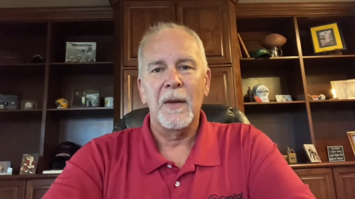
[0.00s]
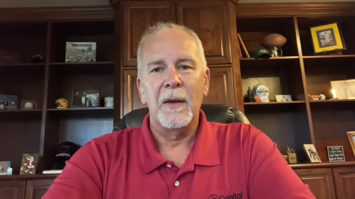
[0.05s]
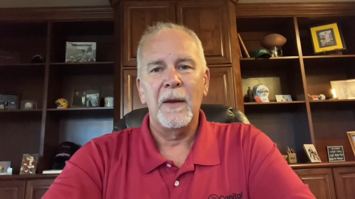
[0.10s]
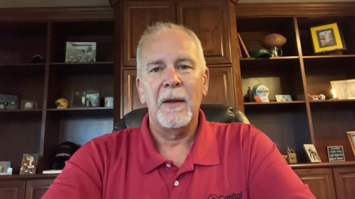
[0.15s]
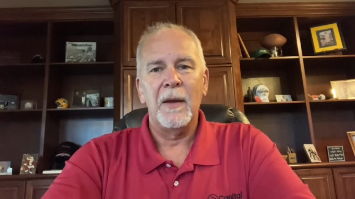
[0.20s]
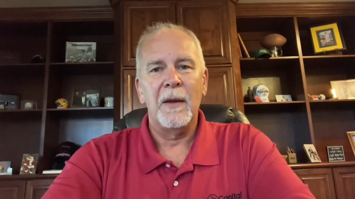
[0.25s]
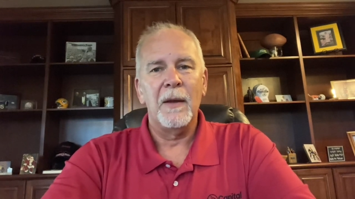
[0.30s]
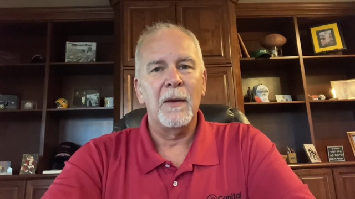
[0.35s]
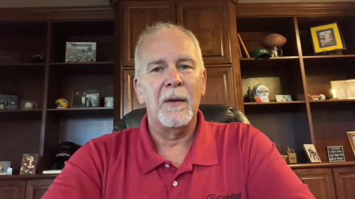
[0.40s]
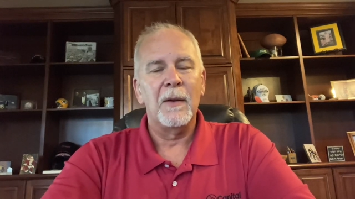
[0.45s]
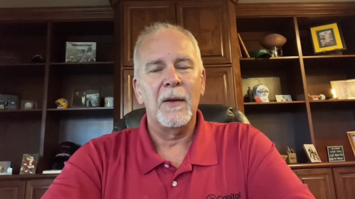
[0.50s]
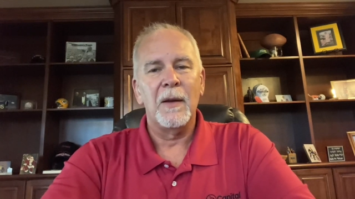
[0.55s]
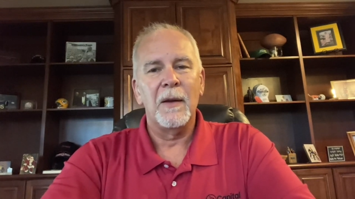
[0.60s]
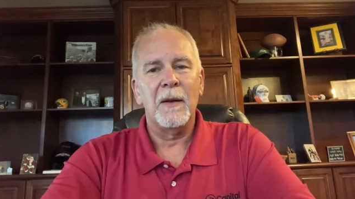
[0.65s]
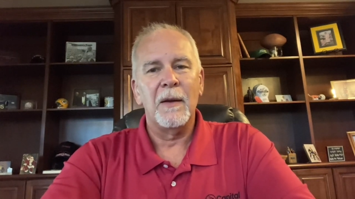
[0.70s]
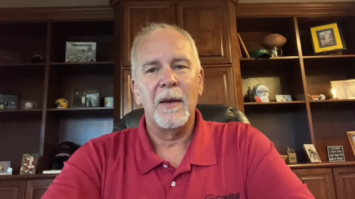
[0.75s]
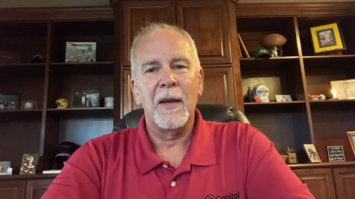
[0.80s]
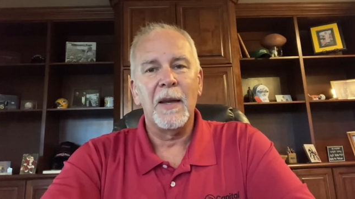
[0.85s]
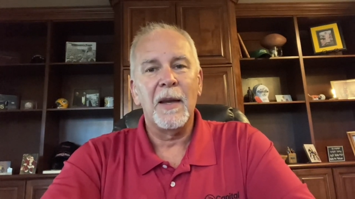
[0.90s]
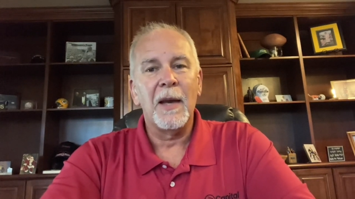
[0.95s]
and
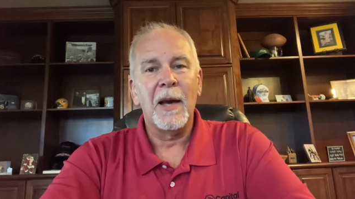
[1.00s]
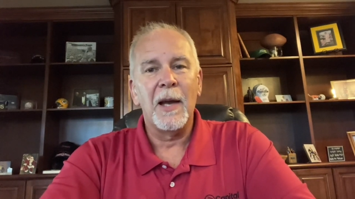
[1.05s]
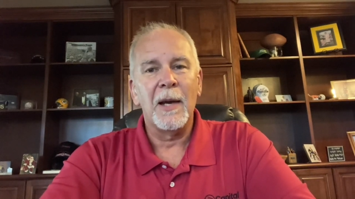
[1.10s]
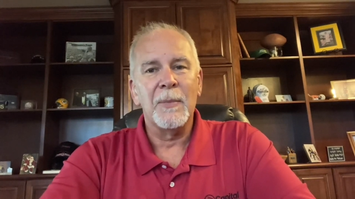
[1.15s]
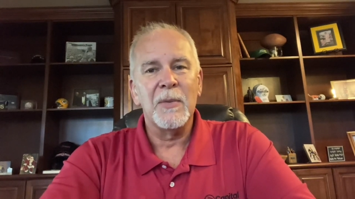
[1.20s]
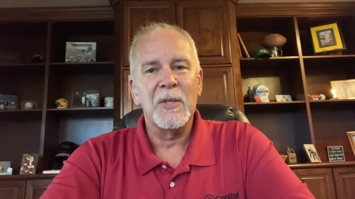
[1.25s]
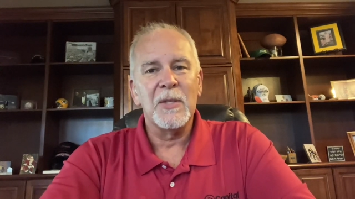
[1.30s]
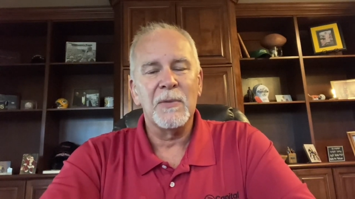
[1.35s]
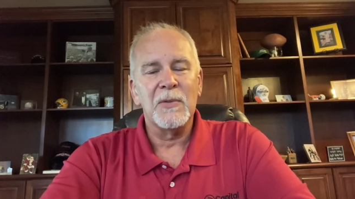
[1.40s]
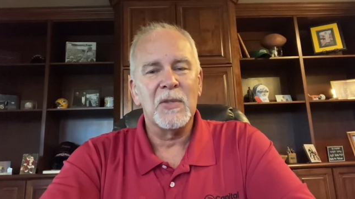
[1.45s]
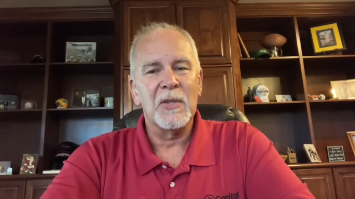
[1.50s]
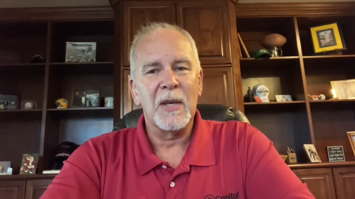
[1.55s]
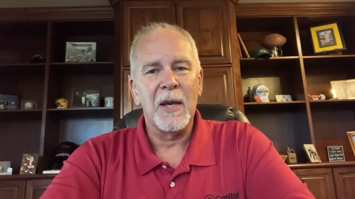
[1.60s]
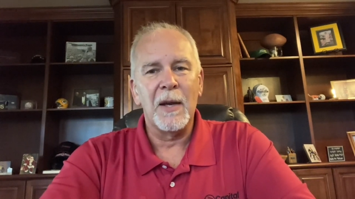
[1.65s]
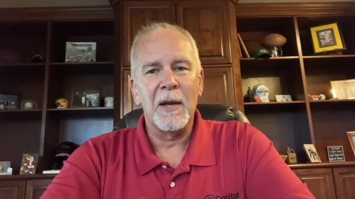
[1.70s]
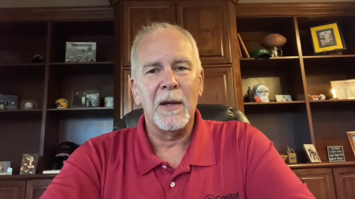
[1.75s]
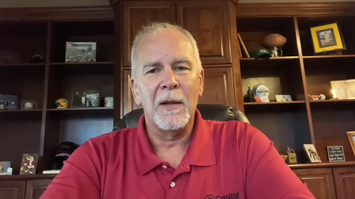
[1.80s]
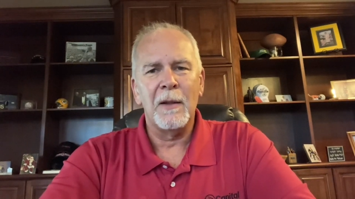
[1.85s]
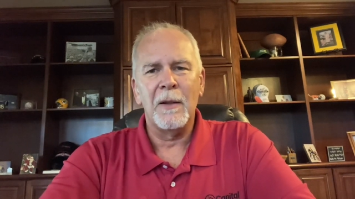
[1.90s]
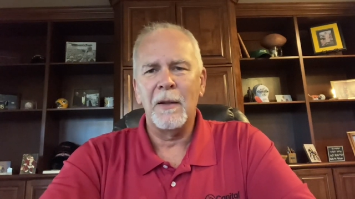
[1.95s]
economies of
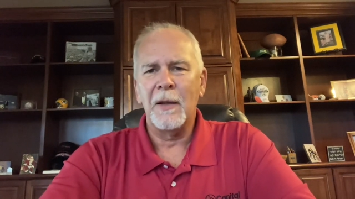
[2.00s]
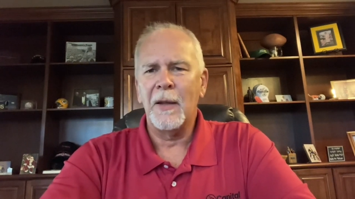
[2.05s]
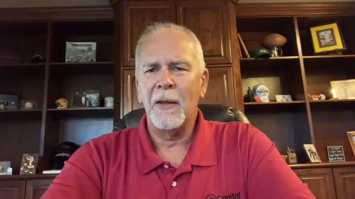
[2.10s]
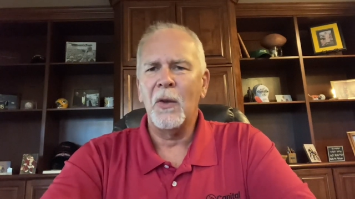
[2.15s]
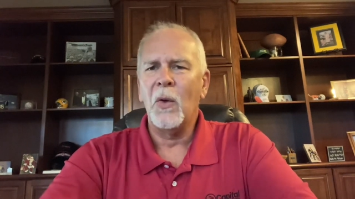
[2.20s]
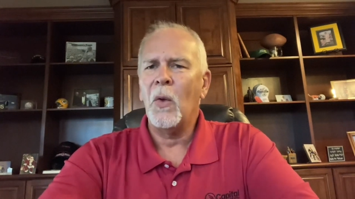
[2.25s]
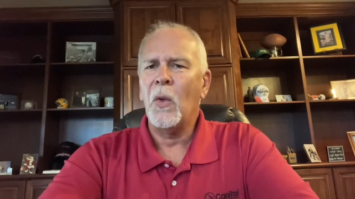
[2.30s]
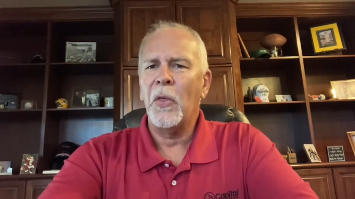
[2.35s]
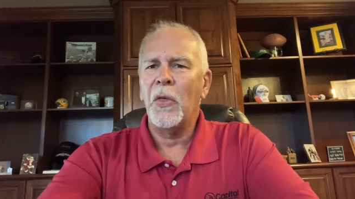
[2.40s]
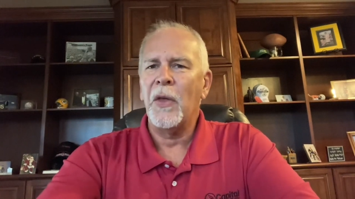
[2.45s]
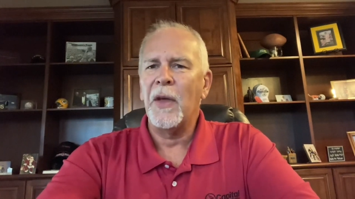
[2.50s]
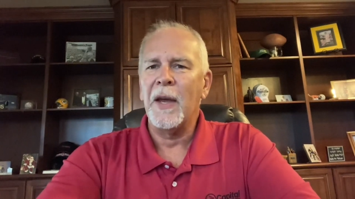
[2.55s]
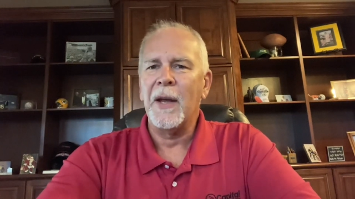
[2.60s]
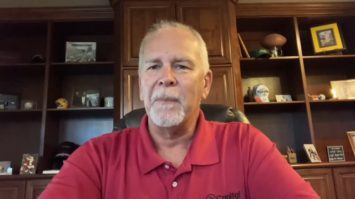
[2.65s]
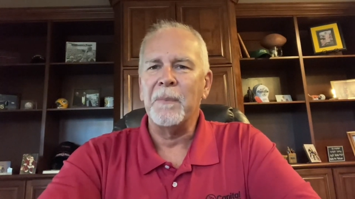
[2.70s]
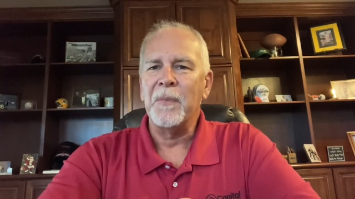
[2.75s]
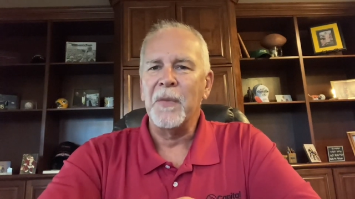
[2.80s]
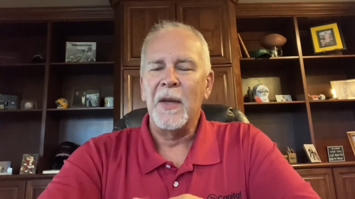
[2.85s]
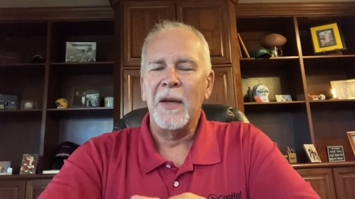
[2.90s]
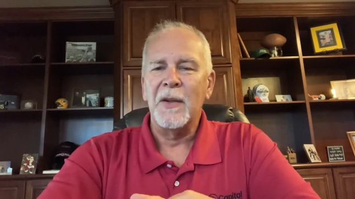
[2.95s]
scale, and the whole thing